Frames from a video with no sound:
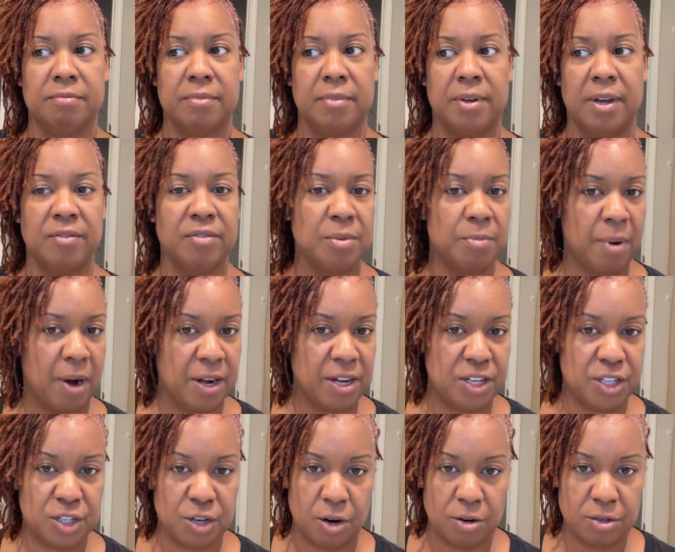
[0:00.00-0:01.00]
Everybody
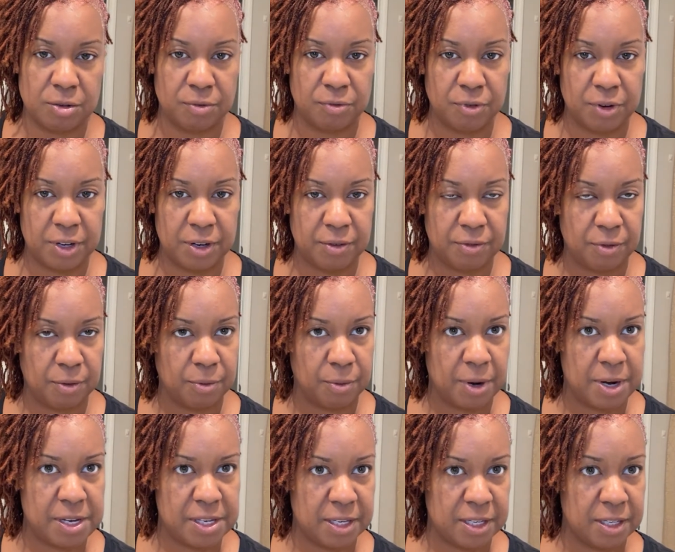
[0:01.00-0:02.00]
starts them for different
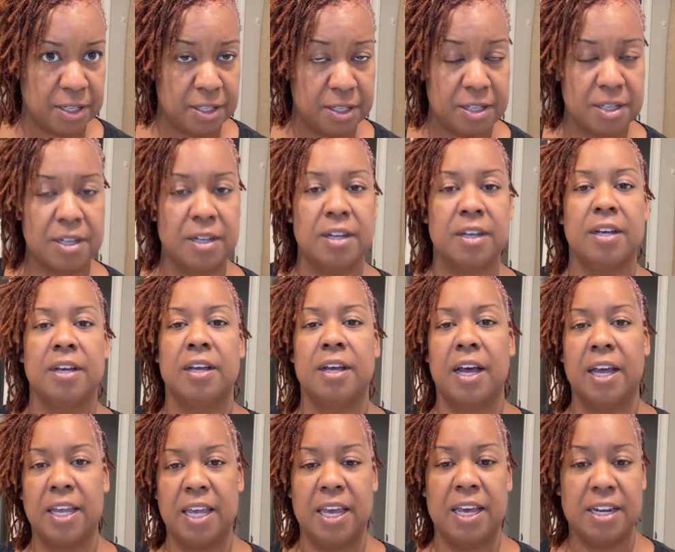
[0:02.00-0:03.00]
reasons.
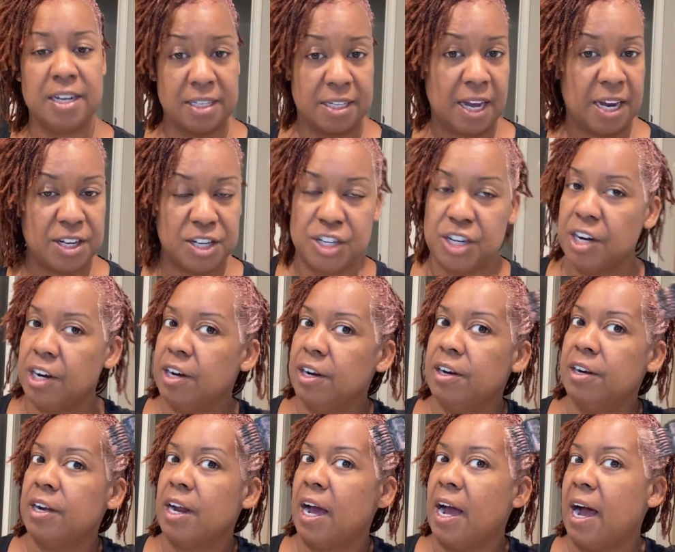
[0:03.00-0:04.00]
Again, as I
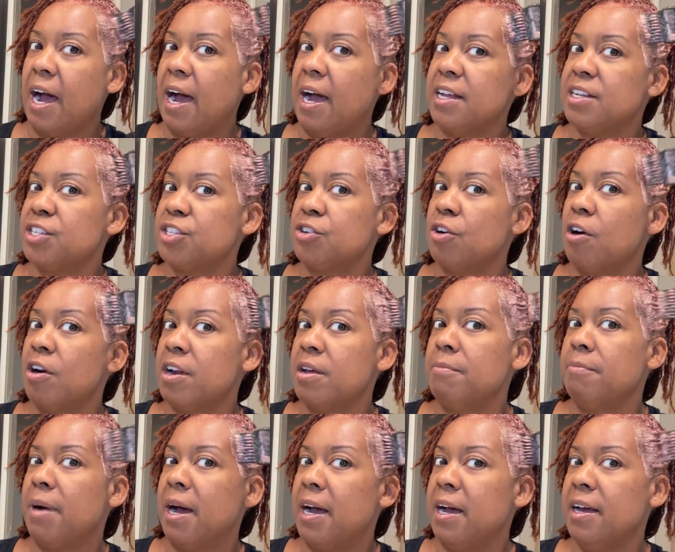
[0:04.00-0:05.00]
shared, I started
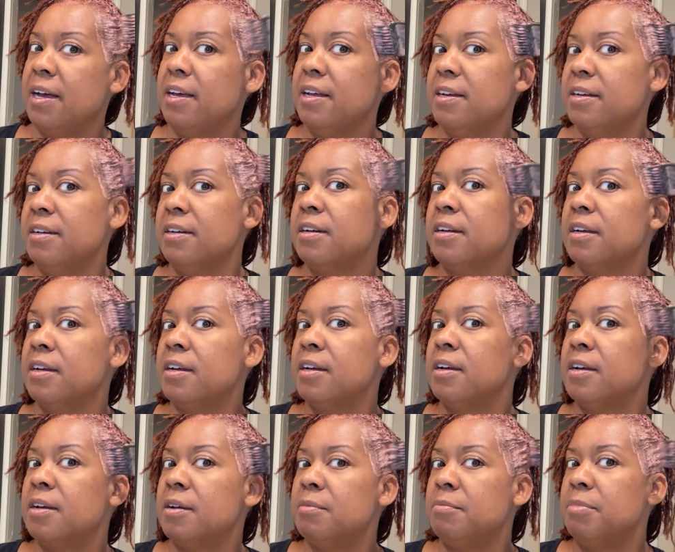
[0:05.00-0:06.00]
mine
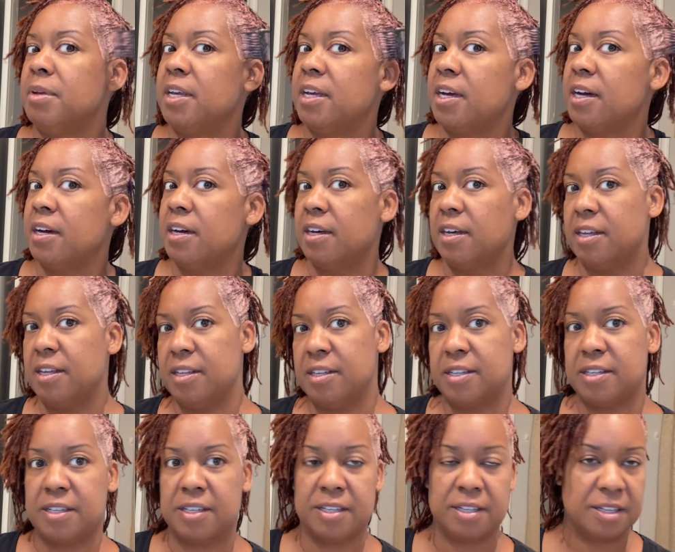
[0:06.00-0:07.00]

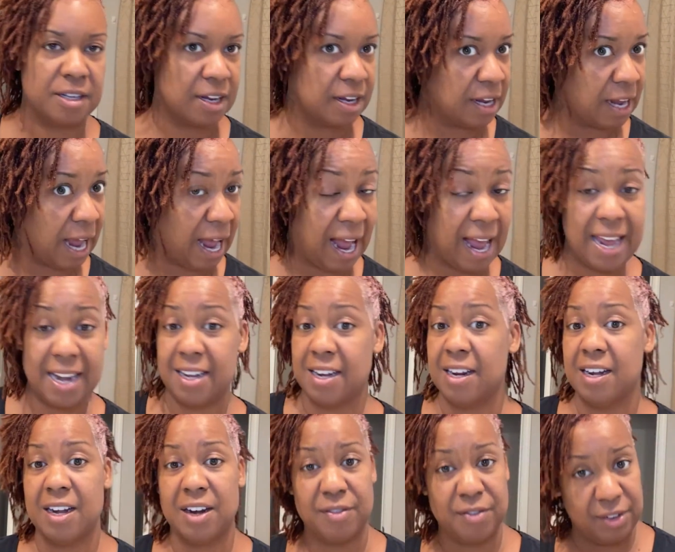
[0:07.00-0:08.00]
because I had
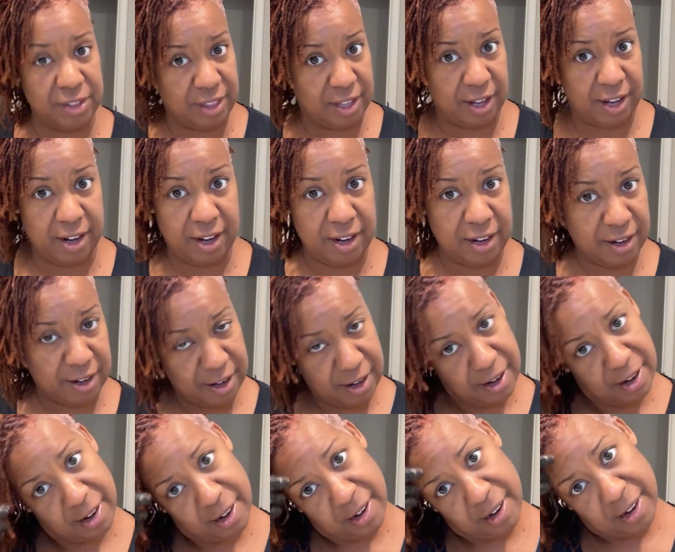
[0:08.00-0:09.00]
done everything.
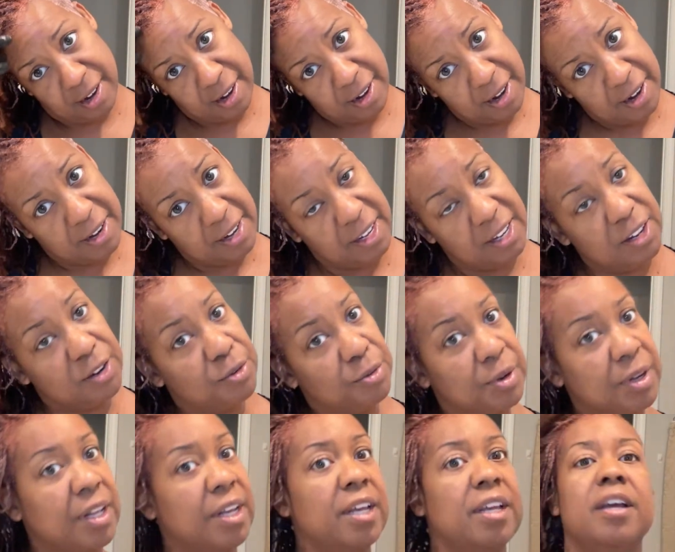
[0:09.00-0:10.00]

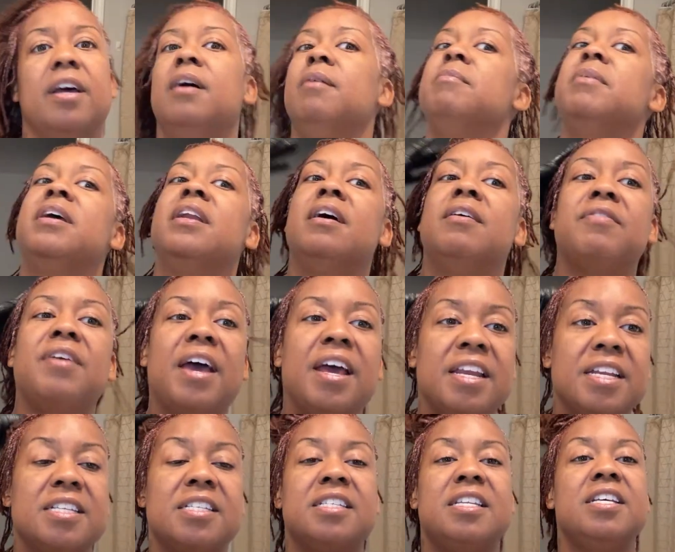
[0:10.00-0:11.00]
Literally. I mean, I've had
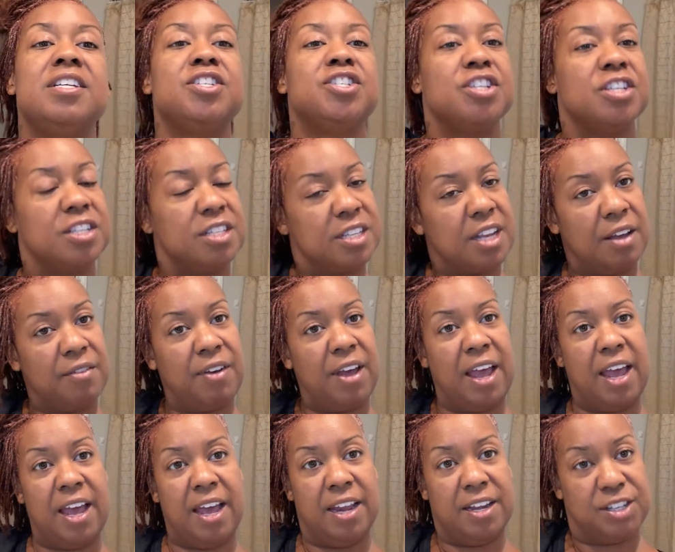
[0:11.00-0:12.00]
extensions, I've
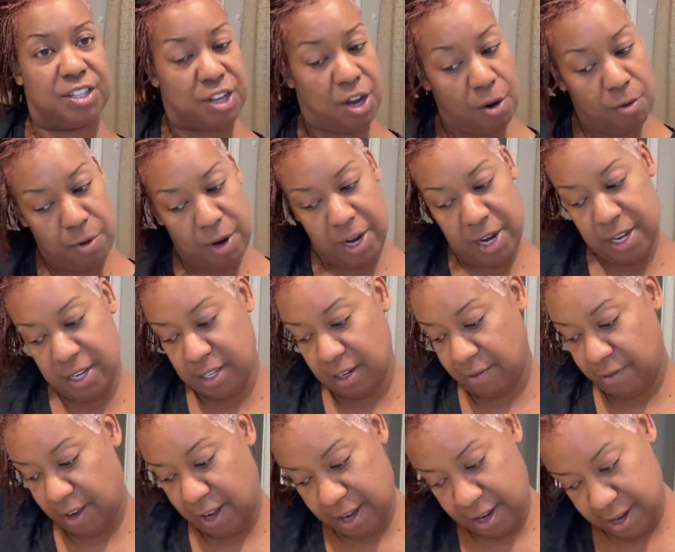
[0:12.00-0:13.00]
had sew-ins,
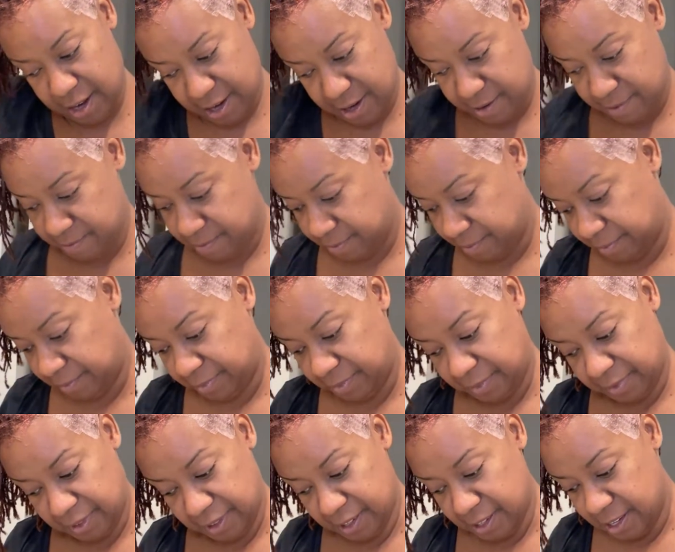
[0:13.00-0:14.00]
I've had,
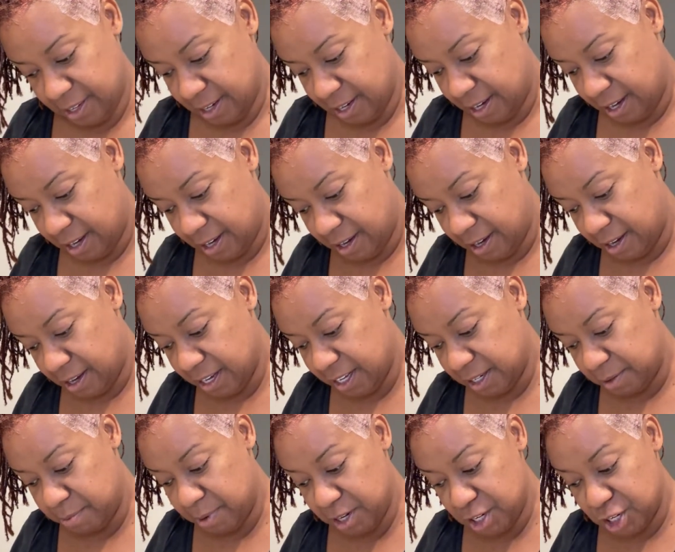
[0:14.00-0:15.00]
it's been